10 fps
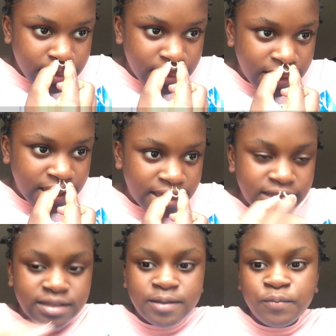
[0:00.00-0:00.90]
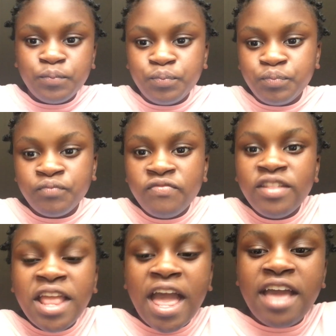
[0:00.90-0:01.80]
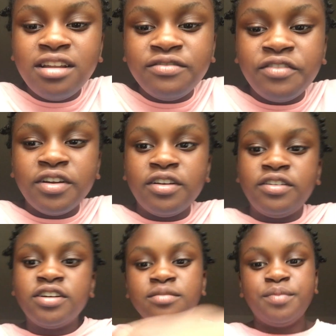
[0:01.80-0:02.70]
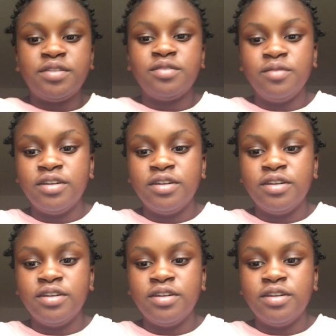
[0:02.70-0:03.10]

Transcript: These. And for the tongue piercing,